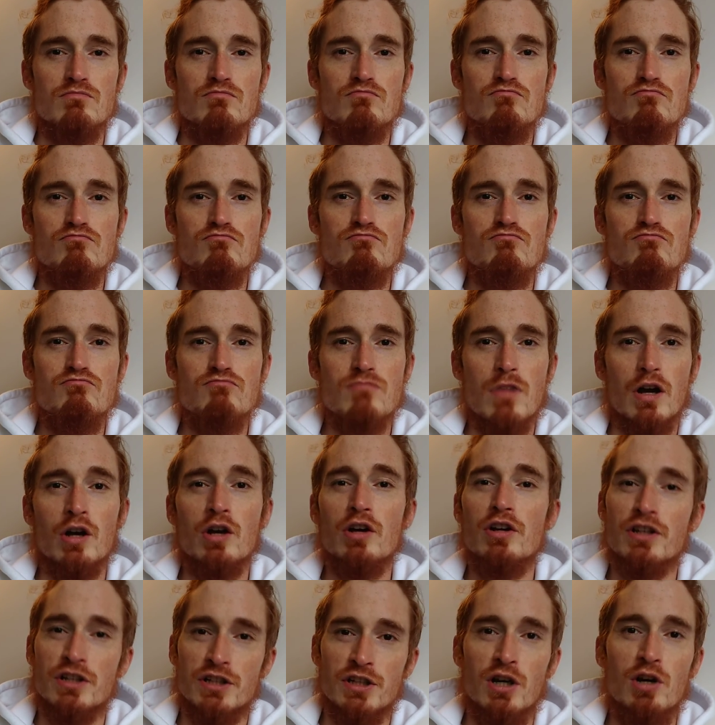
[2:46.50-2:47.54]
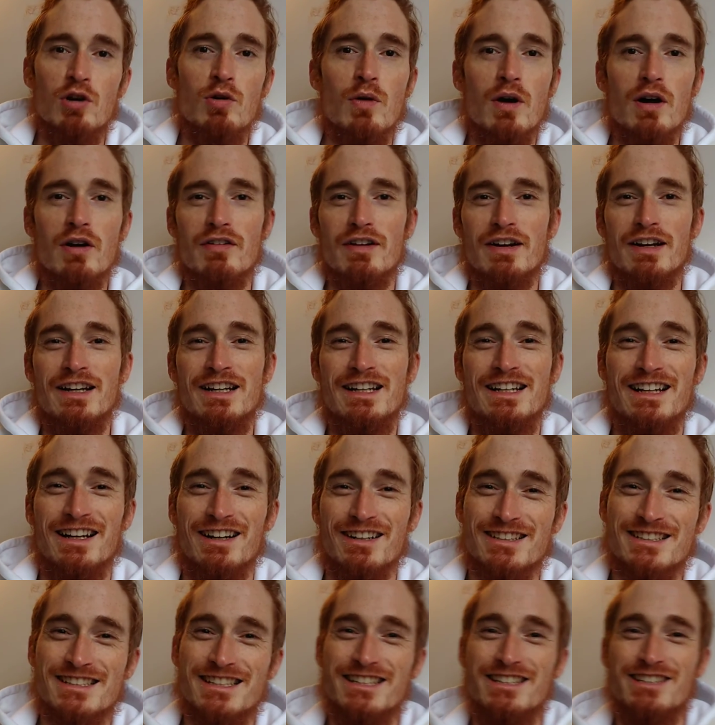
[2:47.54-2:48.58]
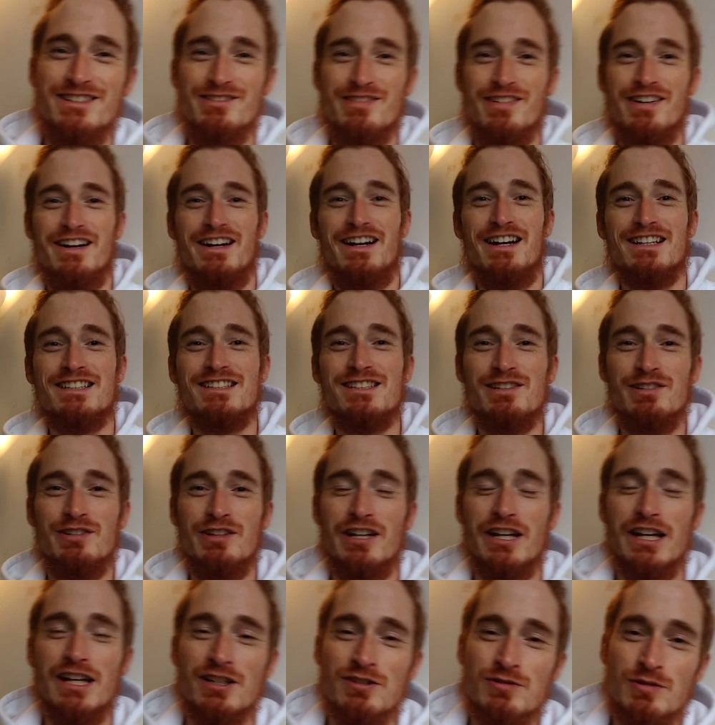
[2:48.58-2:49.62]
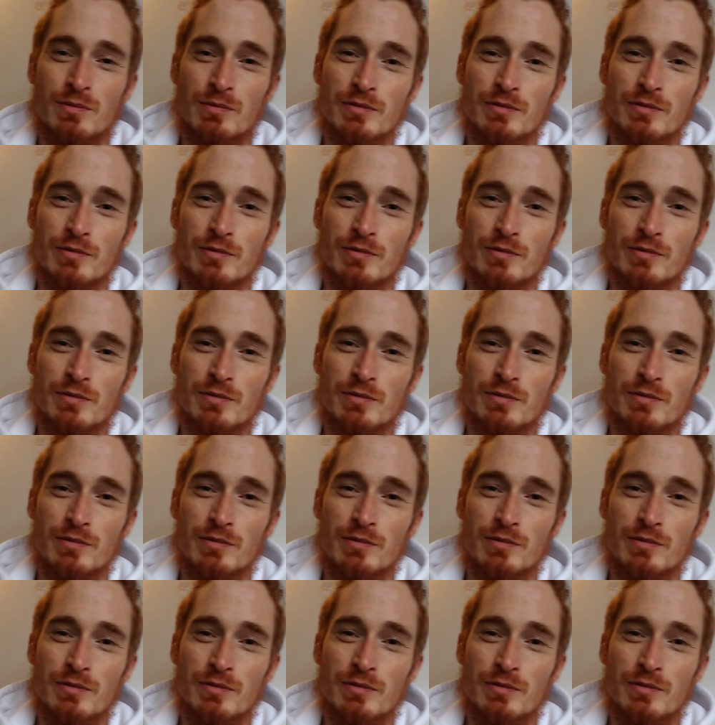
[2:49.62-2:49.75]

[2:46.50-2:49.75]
gonna go. Alright, I'll see you in the next one.